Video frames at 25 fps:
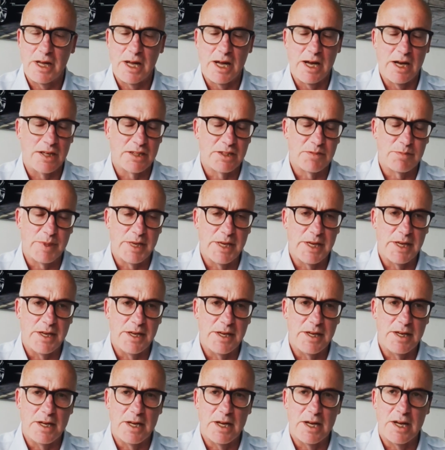cars
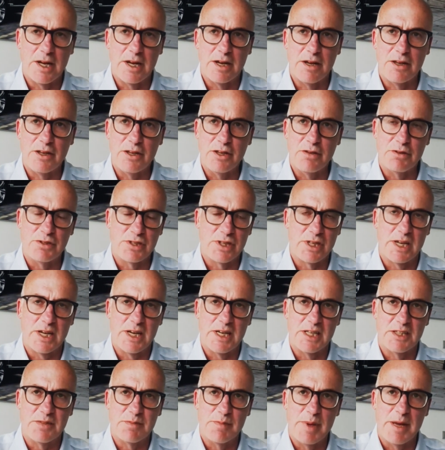being
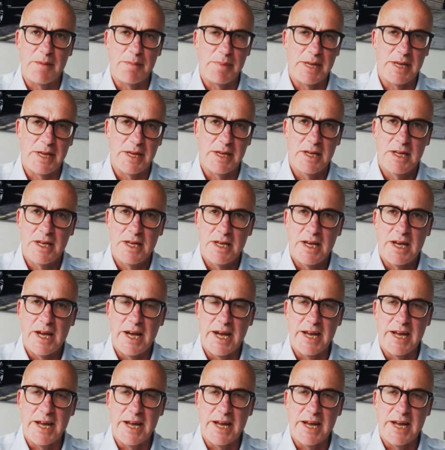utilised maybe